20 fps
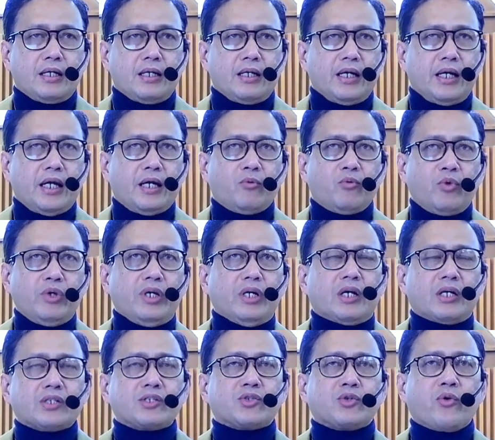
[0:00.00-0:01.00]
And we
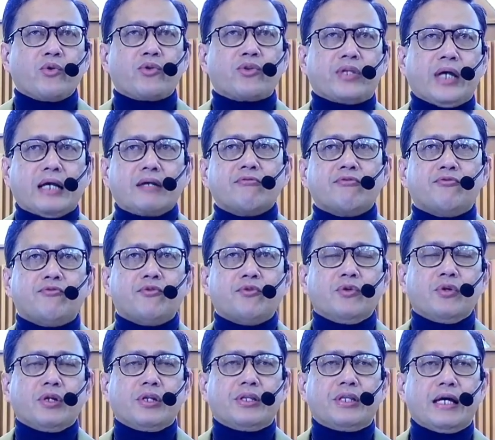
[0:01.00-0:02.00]
are so
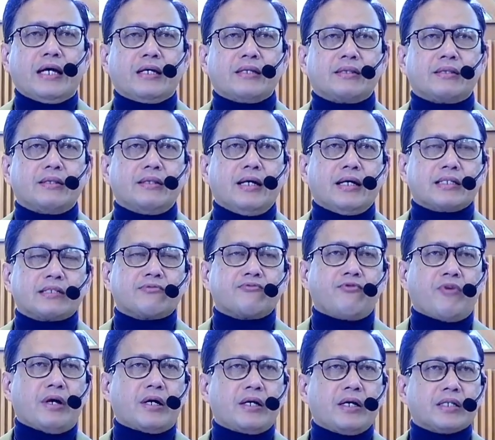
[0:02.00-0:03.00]
thankful that as
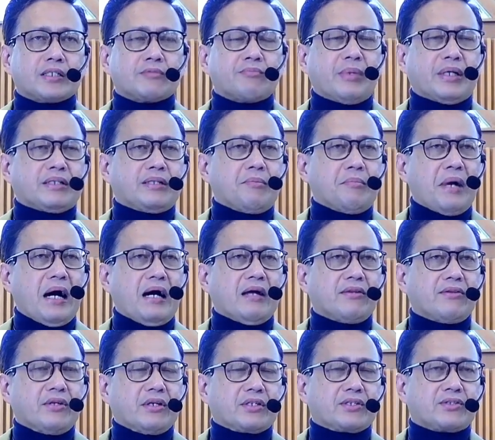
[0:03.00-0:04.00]
far as
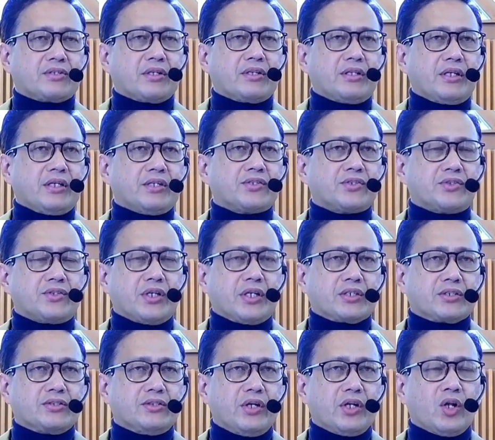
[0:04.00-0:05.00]
mathematics,
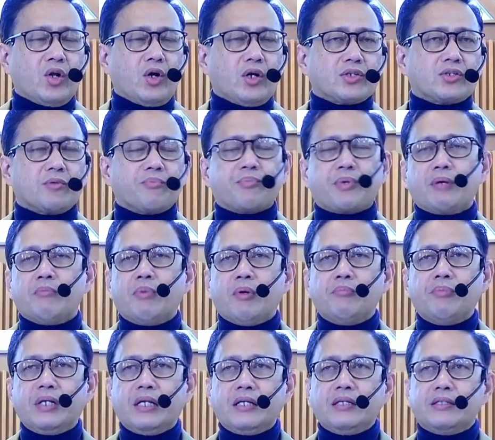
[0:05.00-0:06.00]
statistics, the laws of
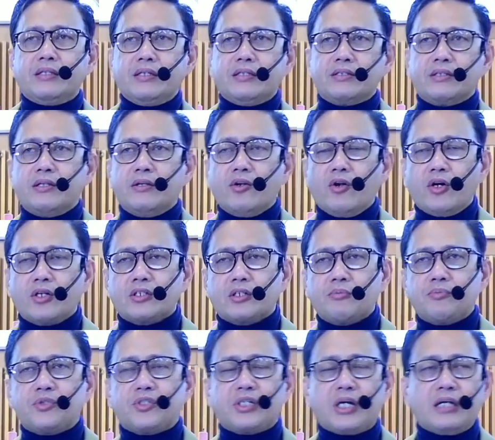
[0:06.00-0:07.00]
probabilities, and laws
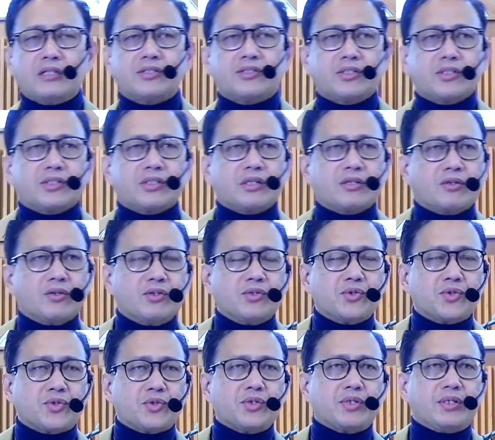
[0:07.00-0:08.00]
of chances are
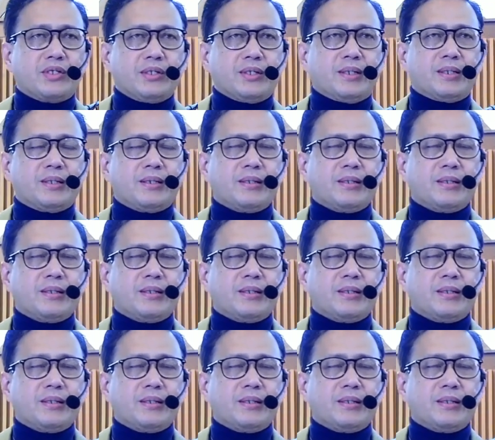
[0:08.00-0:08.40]
concerned,